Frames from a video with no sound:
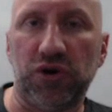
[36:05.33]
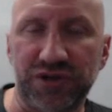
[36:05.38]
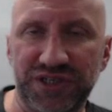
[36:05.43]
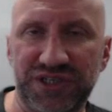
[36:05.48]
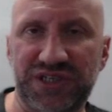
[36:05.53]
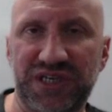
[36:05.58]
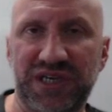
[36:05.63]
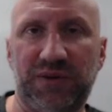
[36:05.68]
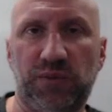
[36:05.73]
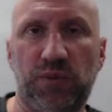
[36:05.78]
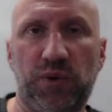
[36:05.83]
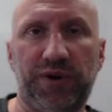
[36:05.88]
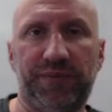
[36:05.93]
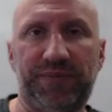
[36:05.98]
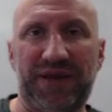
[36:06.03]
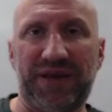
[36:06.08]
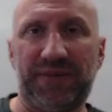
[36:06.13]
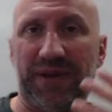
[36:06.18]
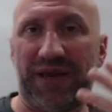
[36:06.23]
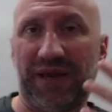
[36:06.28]
constantly
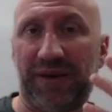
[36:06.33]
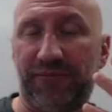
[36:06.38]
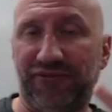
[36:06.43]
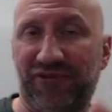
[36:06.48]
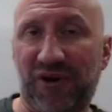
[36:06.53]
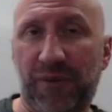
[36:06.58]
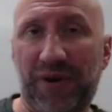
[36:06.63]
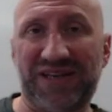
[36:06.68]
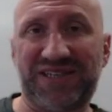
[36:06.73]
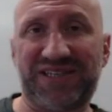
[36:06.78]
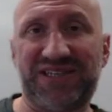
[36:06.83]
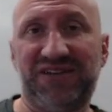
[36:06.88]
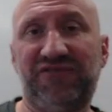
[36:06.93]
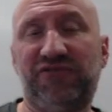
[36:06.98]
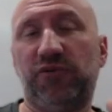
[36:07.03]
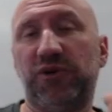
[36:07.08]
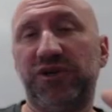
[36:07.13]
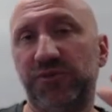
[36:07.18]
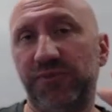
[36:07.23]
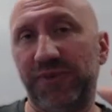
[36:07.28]
want to be being
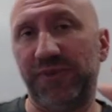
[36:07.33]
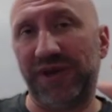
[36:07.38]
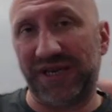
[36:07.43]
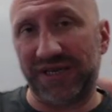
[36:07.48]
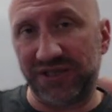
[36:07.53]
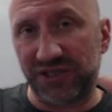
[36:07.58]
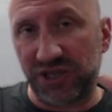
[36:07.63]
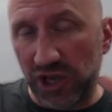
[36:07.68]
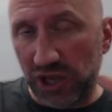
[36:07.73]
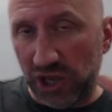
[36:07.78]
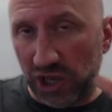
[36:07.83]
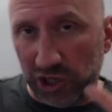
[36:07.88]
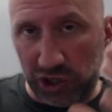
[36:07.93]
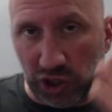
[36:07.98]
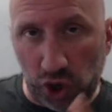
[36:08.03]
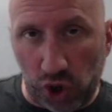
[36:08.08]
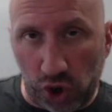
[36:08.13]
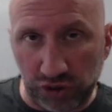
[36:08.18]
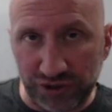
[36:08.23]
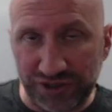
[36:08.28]
proactive, which means
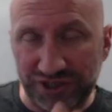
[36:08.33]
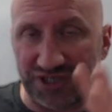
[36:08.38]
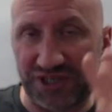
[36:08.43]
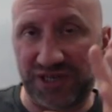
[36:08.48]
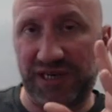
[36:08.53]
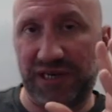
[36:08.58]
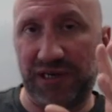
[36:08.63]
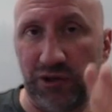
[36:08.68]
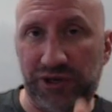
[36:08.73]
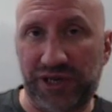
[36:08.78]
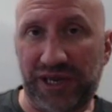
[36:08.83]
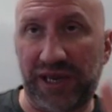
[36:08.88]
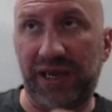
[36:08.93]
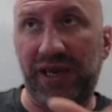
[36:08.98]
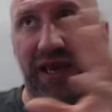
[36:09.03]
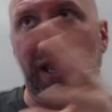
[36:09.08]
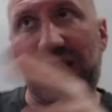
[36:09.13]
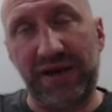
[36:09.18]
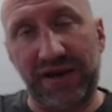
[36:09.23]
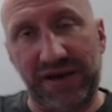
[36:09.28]
constantly
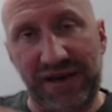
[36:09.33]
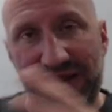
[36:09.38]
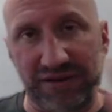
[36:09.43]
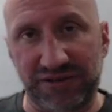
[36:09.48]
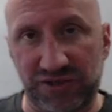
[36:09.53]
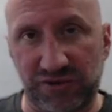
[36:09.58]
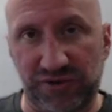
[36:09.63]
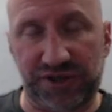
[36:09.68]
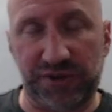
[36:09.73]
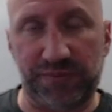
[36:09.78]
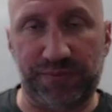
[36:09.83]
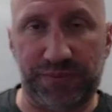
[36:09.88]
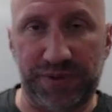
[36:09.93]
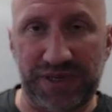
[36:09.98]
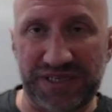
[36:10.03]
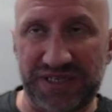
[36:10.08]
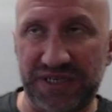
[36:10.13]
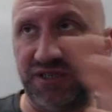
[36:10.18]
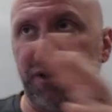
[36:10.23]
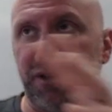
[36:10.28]
looking in and outside the
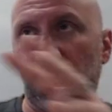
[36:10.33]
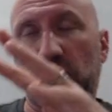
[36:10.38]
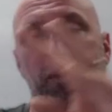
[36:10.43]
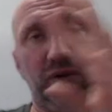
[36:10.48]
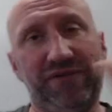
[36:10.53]
business,